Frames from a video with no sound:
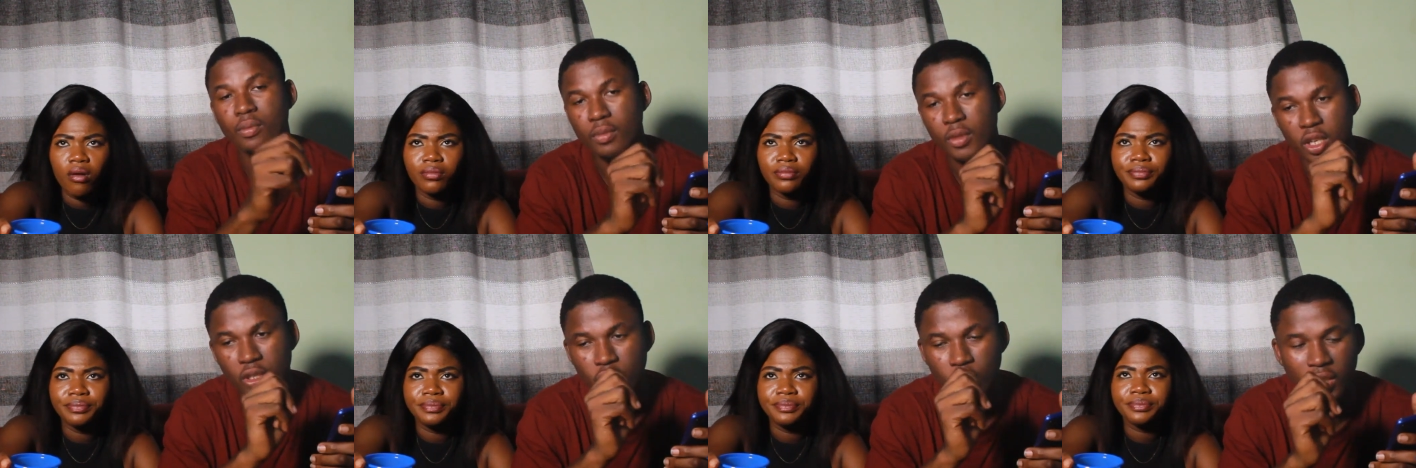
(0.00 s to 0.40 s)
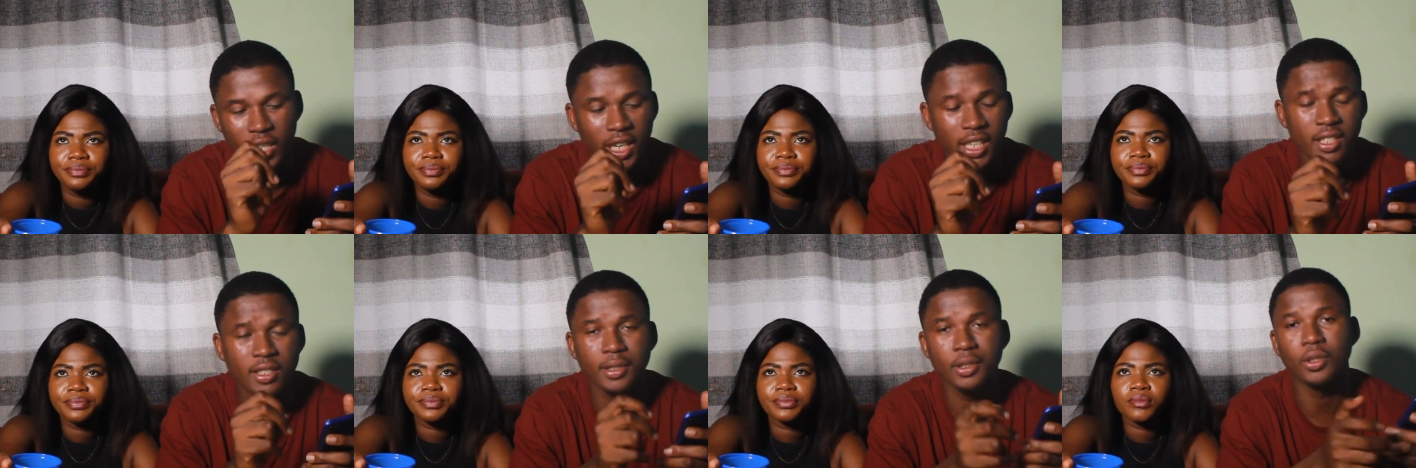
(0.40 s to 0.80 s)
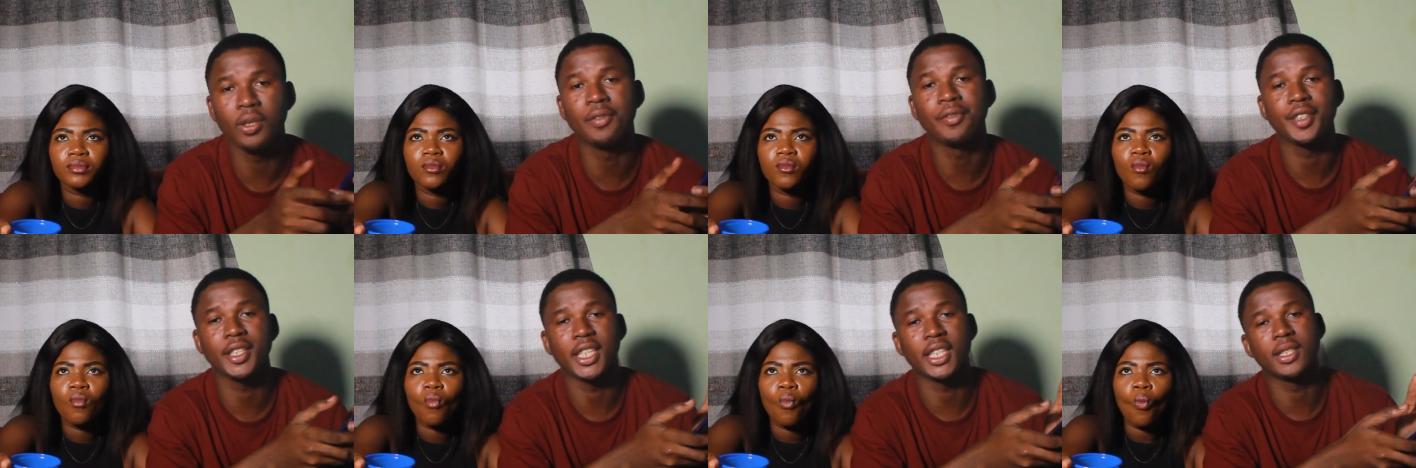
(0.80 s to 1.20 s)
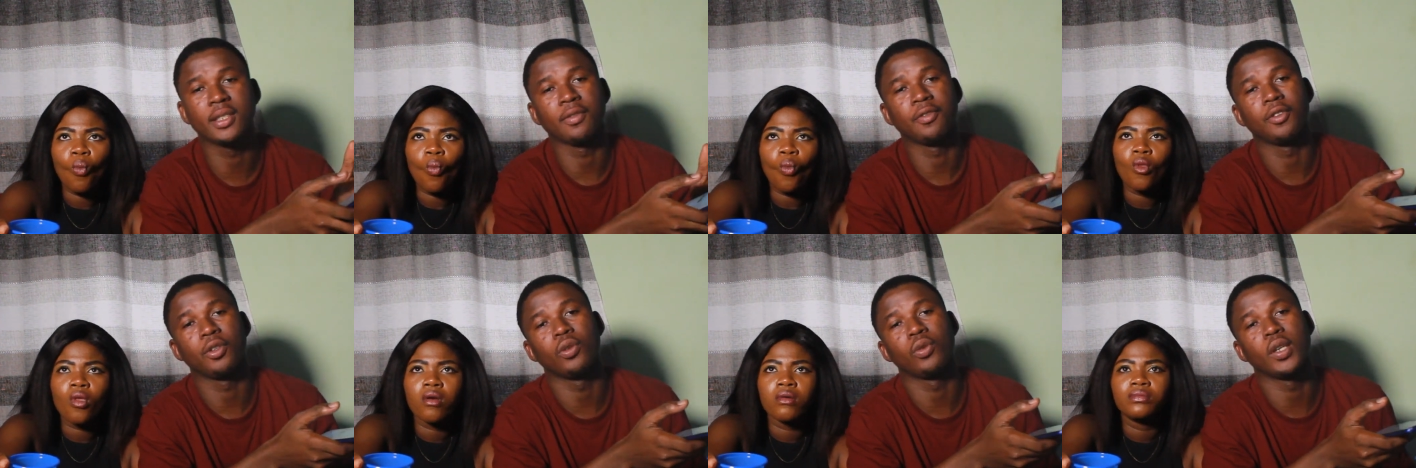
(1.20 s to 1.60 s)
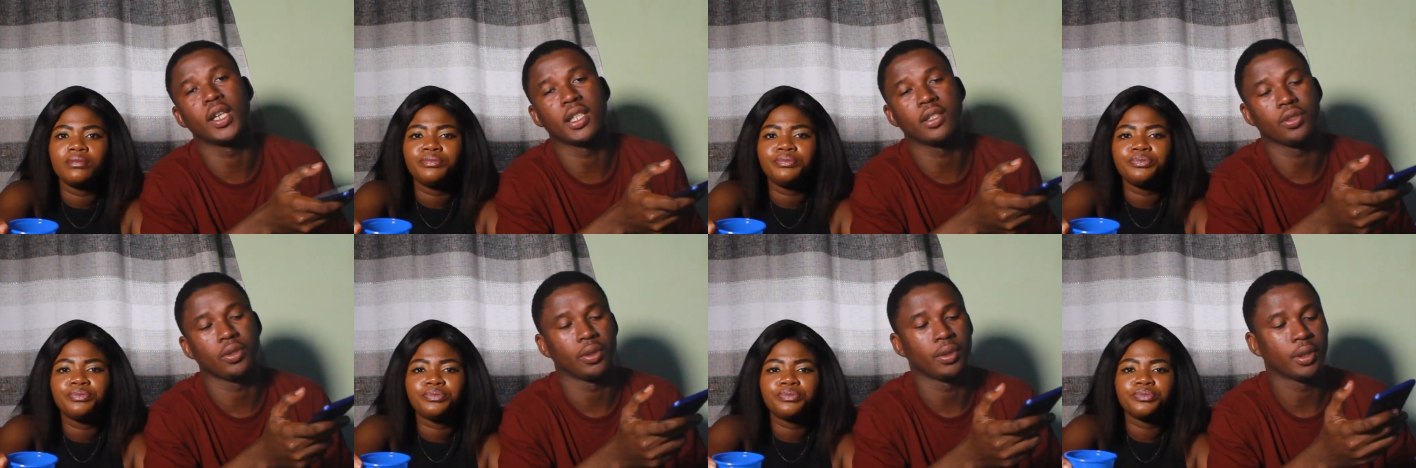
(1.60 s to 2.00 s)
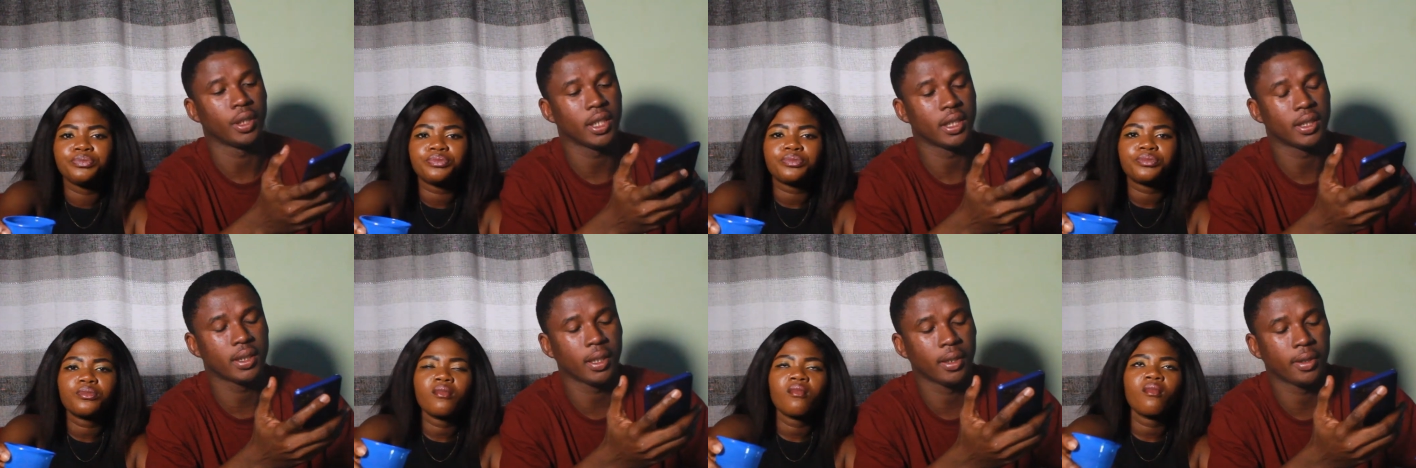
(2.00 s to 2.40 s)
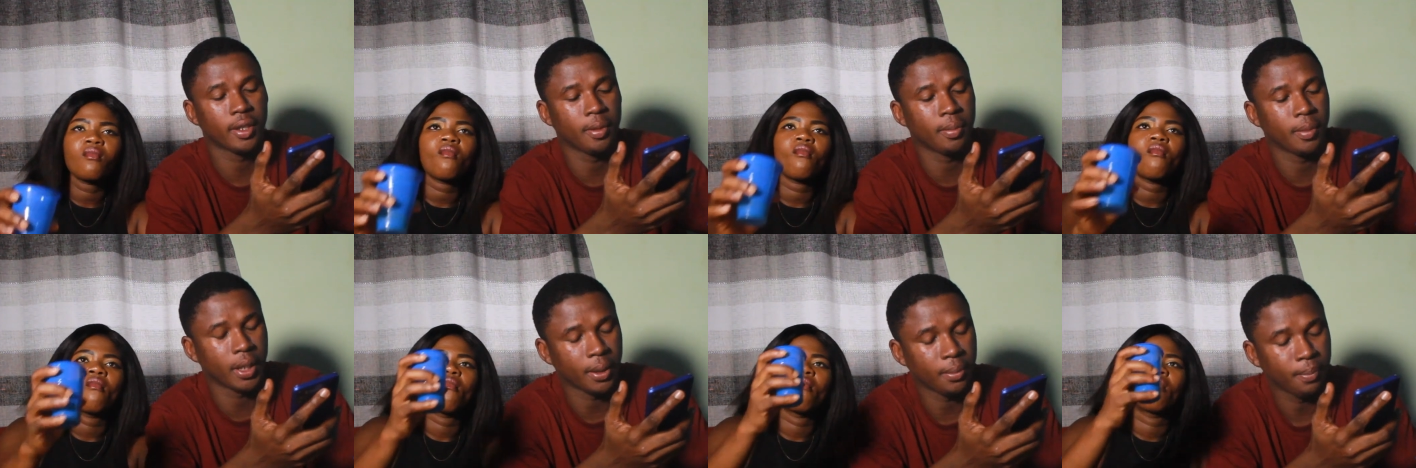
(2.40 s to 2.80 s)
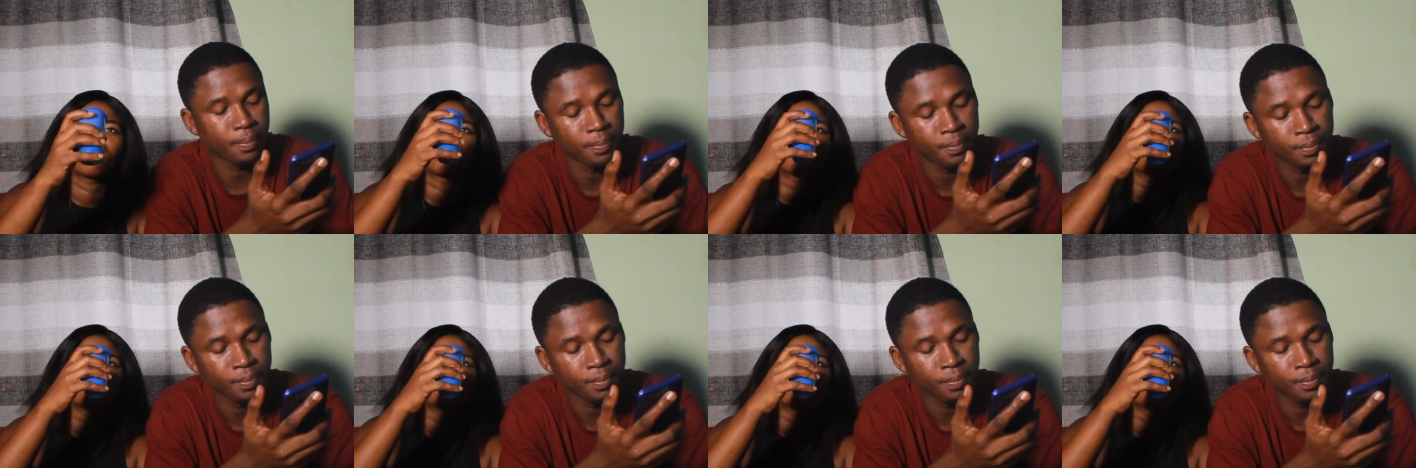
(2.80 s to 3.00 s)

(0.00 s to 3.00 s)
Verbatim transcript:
Speaker 1: So guys, don't forget to follow us on Instagram at